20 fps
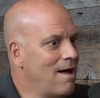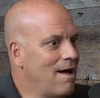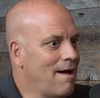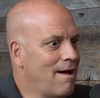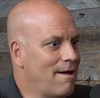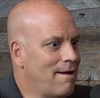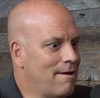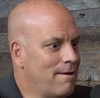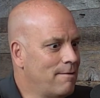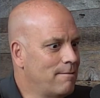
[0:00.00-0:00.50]

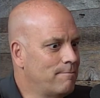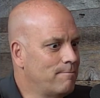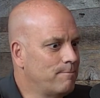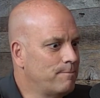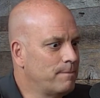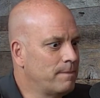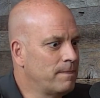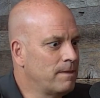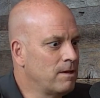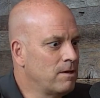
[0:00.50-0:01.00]

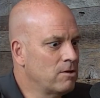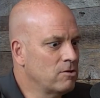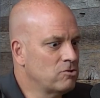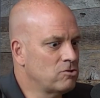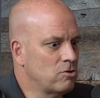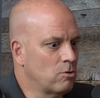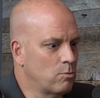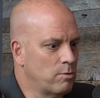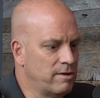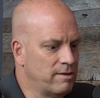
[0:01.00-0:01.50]

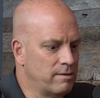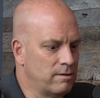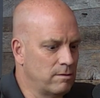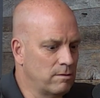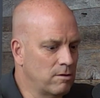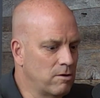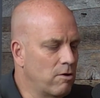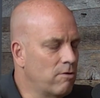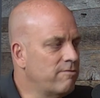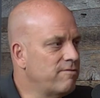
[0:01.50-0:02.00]
So when
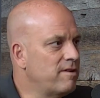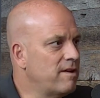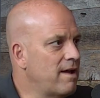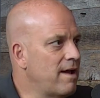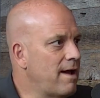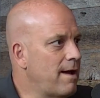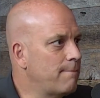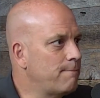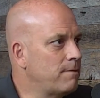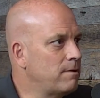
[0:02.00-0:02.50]
COVID
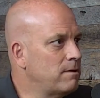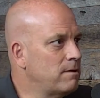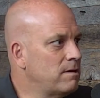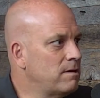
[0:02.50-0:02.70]
happened,